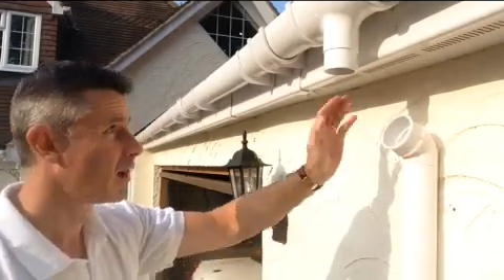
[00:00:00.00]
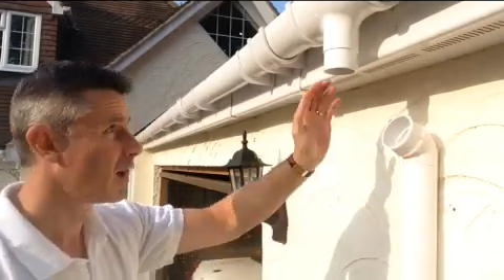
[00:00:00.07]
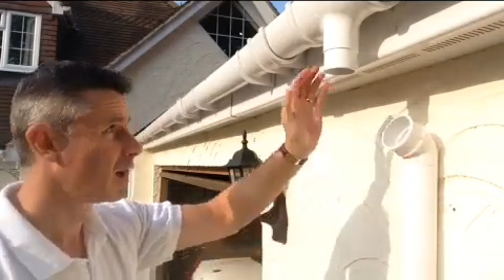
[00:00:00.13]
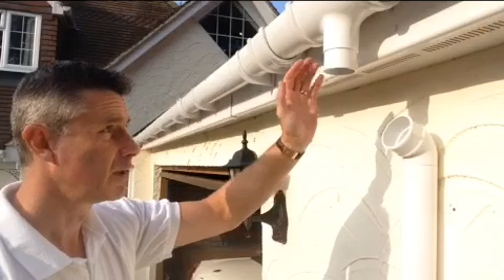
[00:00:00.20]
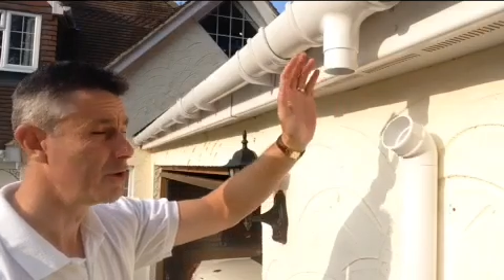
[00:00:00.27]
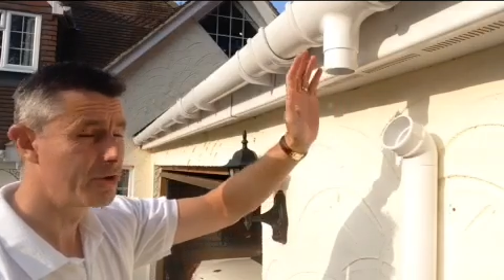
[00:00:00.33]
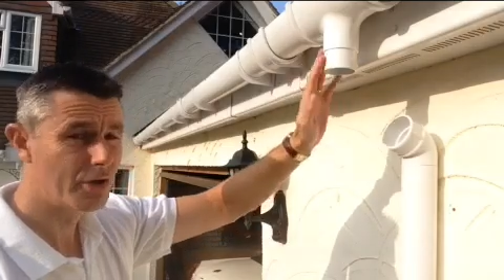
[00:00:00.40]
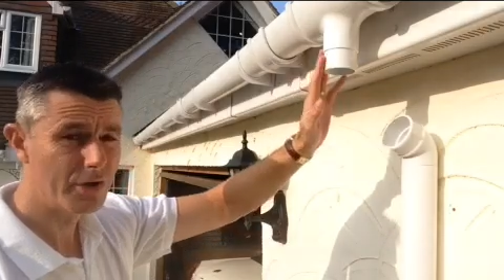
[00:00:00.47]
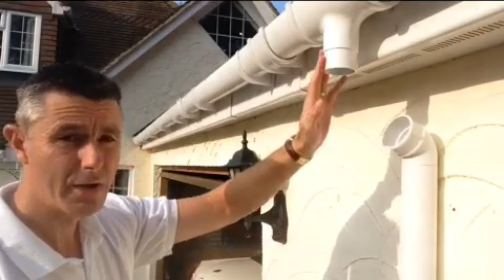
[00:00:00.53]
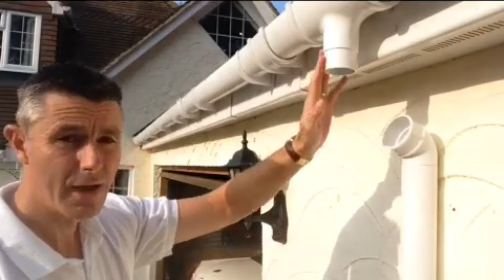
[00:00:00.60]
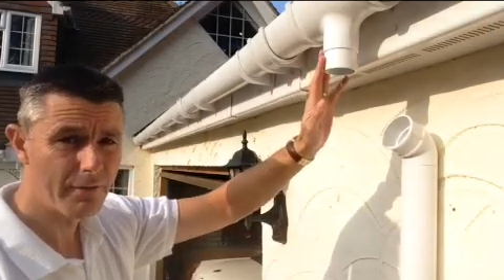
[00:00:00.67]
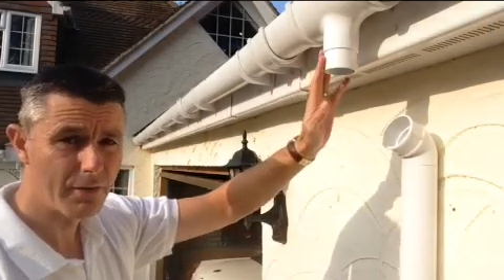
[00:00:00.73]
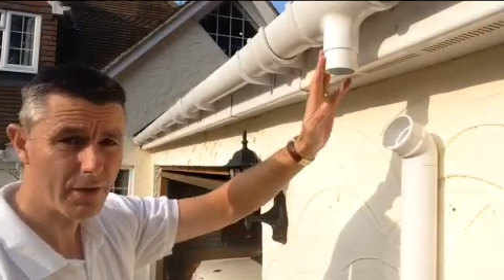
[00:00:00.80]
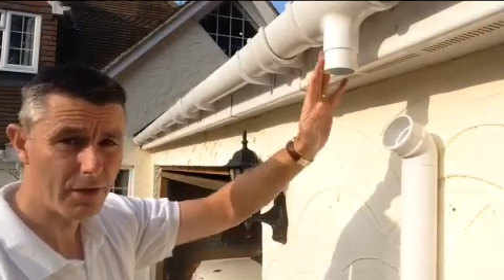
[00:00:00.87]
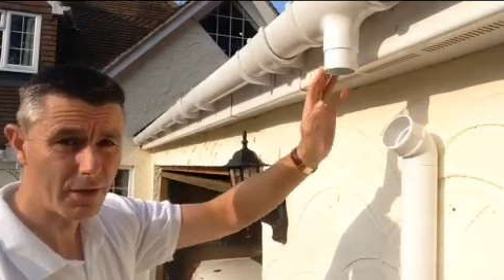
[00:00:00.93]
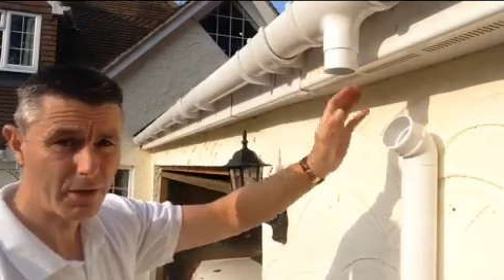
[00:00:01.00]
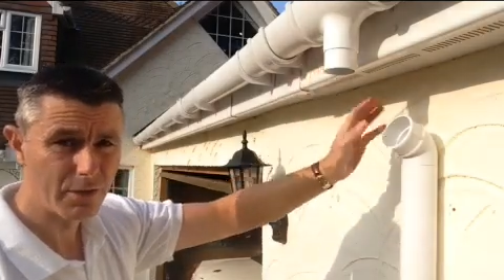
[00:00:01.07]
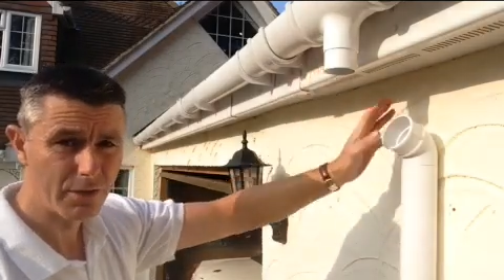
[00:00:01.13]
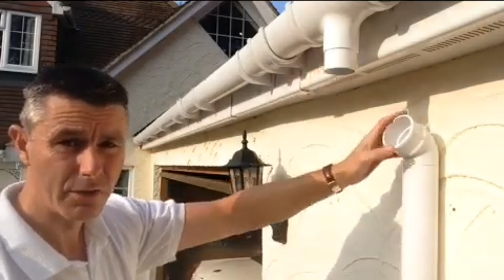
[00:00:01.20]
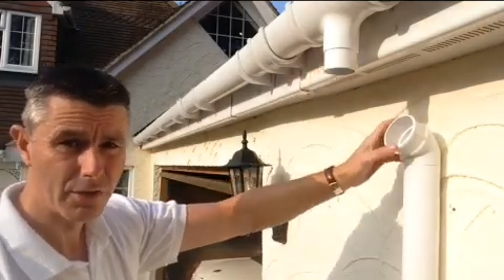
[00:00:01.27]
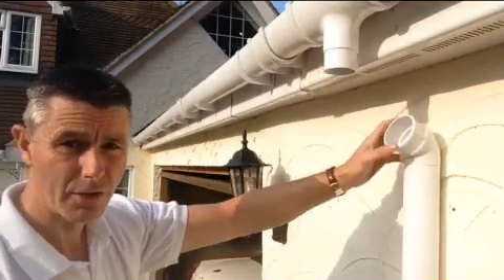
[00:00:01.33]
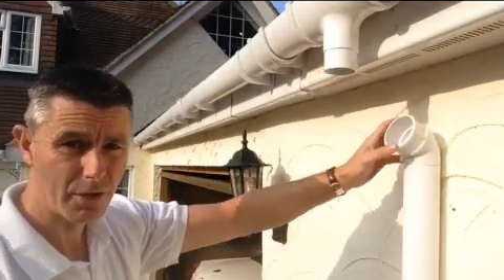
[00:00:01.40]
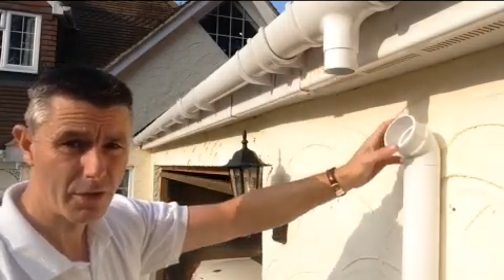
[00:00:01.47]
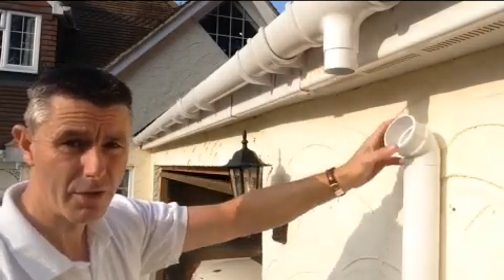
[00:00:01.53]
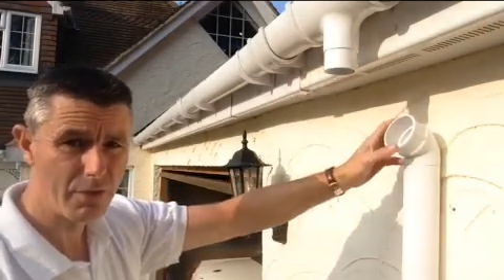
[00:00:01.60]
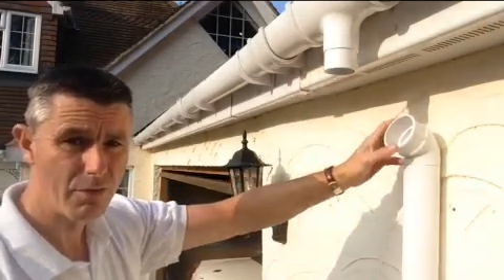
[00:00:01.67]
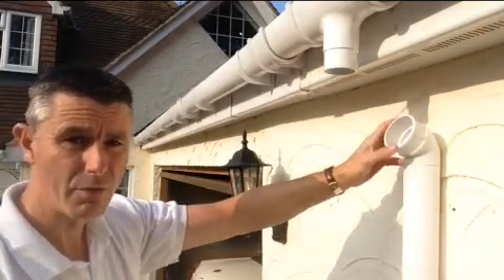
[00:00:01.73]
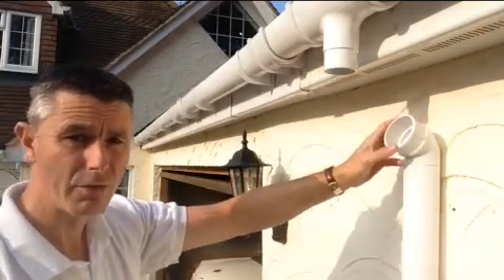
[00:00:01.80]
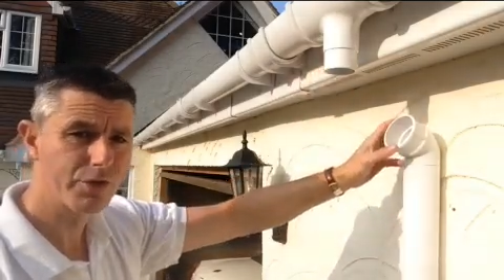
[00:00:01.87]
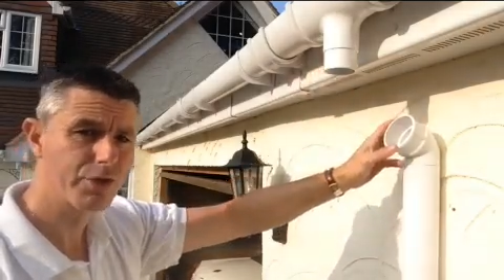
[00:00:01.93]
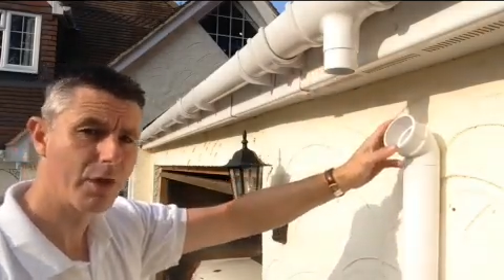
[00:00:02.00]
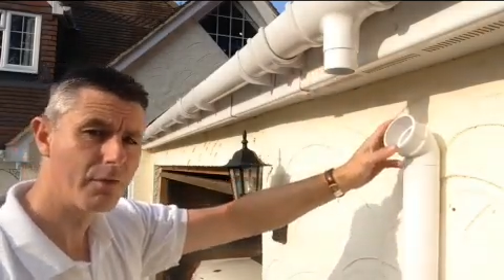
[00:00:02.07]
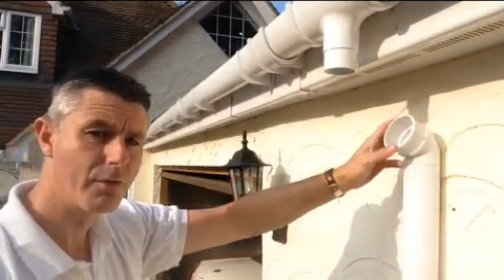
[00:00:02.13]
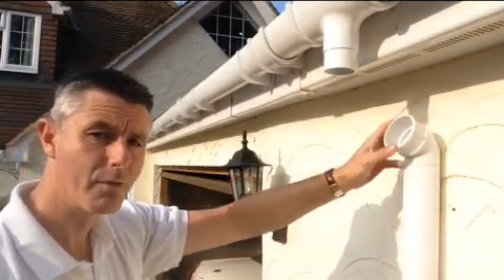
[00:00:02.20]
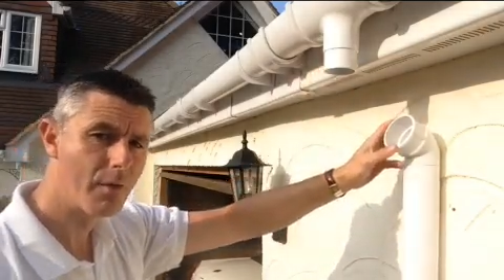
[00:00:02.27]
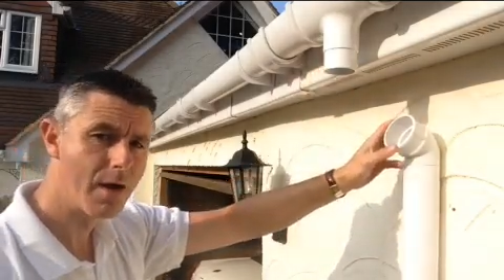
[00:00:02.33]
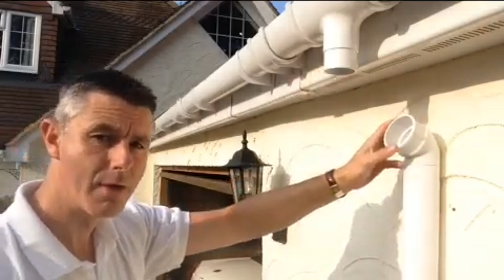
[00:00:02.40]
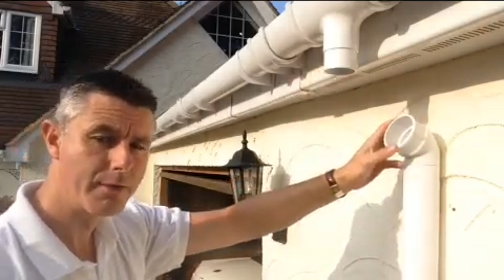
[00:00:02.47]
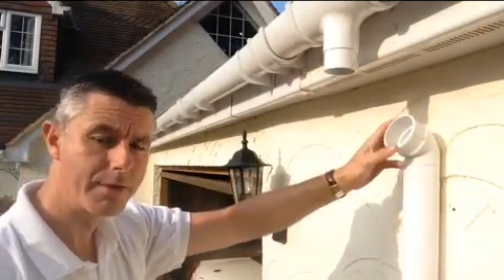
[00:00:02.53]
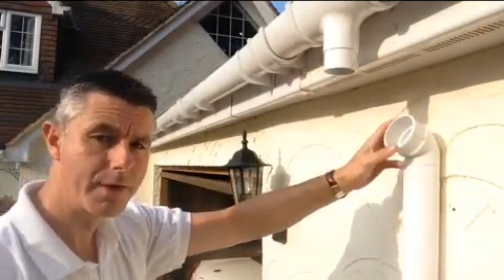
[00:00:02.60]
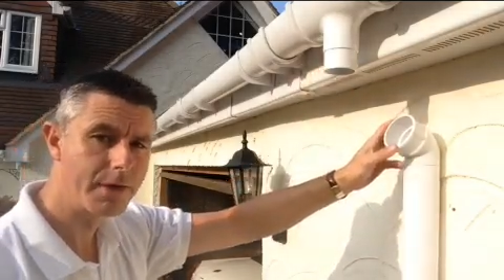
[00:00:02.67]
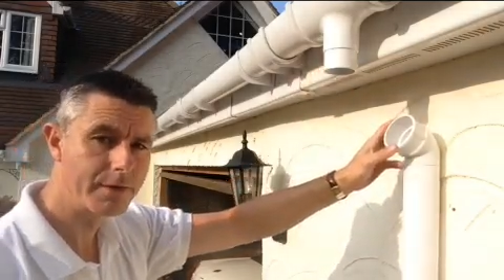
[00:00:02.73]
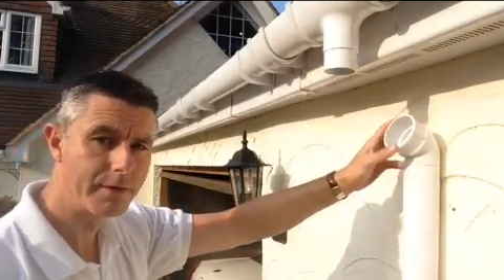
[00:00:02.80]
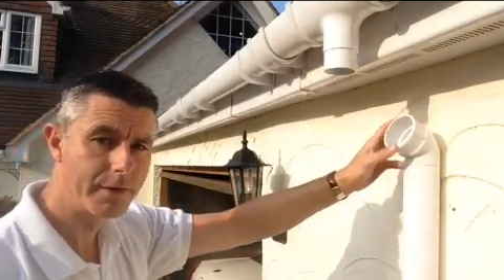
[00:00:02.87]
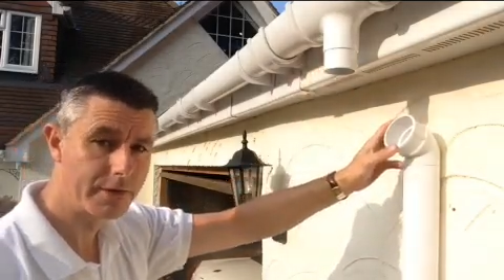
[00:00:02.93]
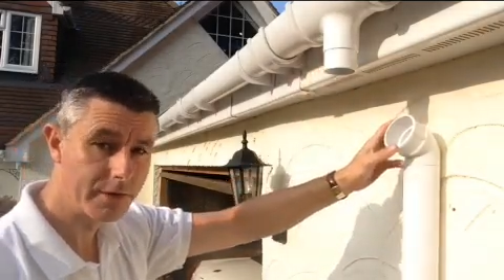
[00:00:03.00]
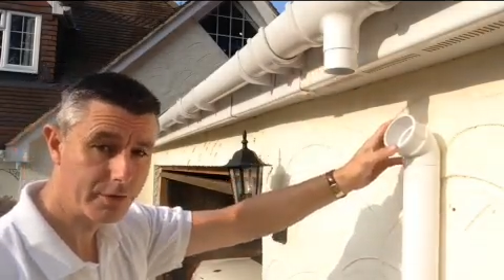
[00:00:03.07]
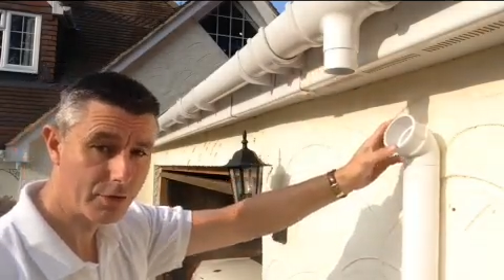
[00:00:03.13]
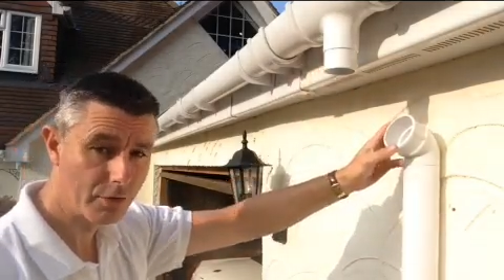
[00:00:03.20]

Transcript: and you should never glue or solvent weld these fittings.